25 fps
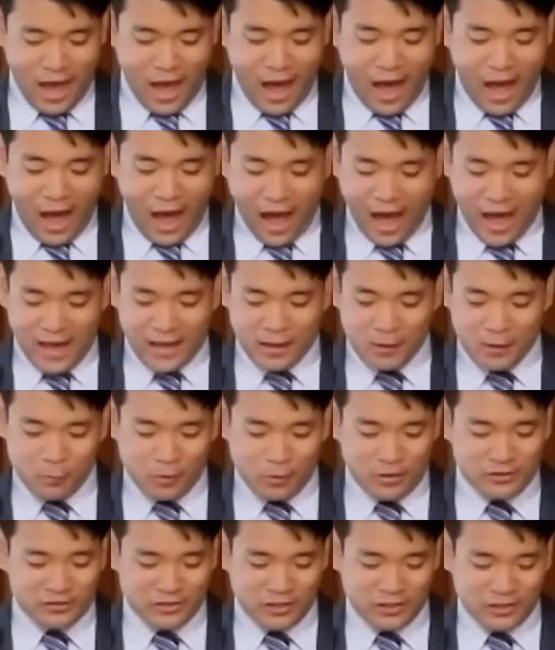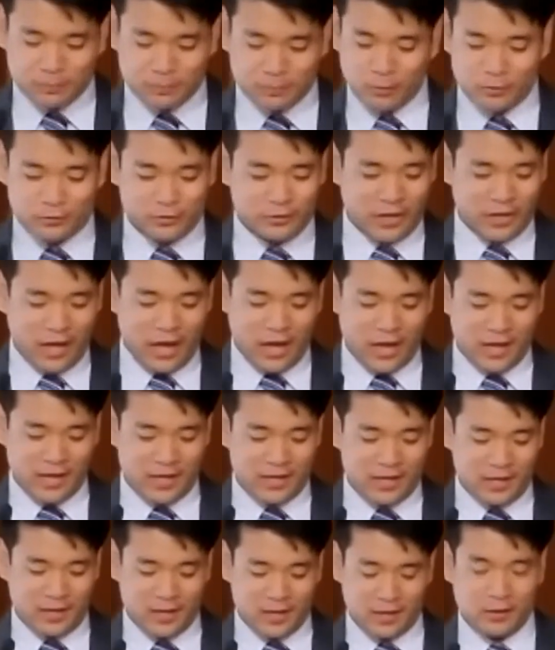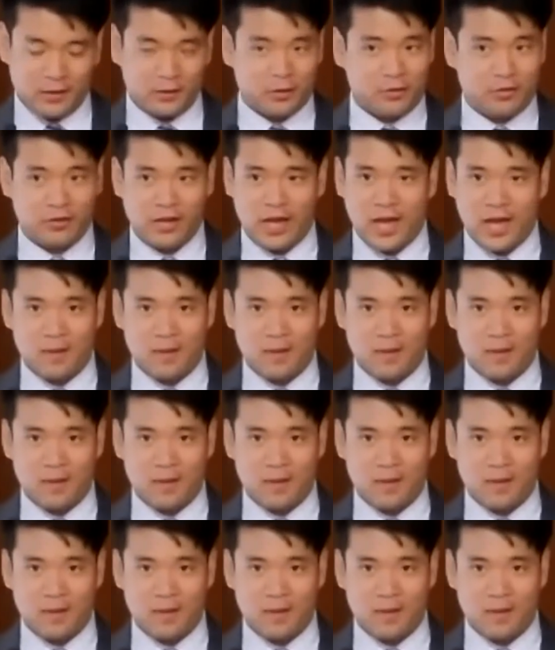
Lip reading: I wasn't exposed to the Thai